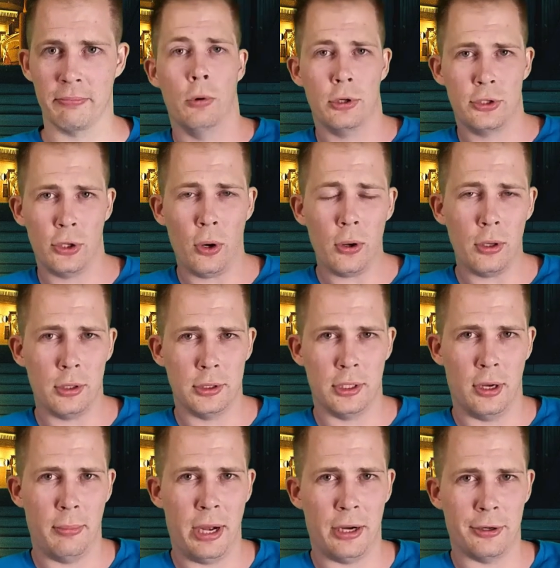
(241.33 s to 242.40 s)
We're told
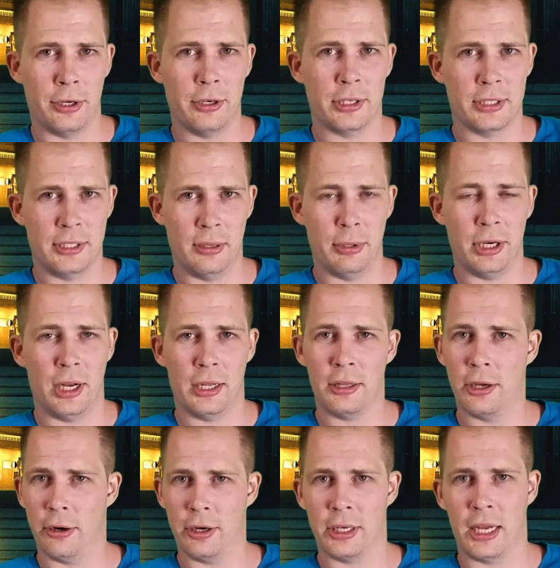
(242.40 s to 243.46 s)
about her exhibit at
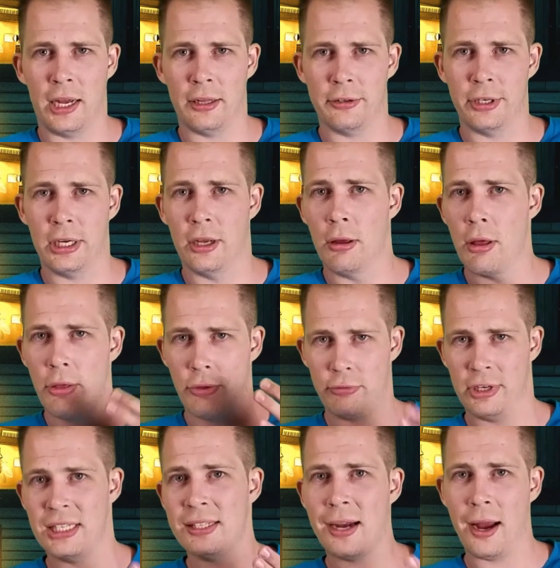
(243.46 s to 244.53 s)
the art gallery
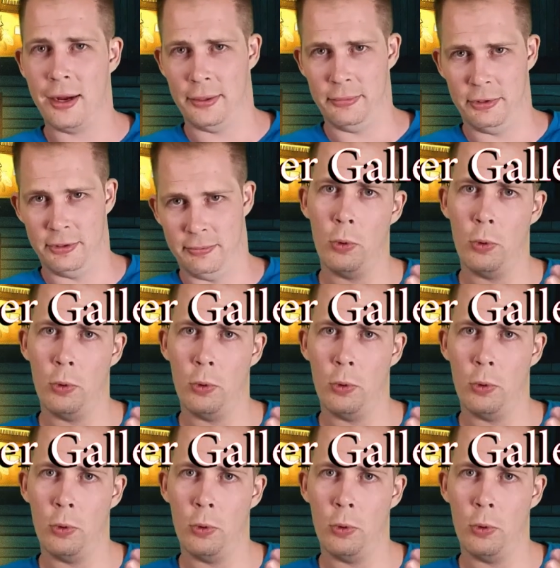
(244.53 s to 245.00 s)
3 times.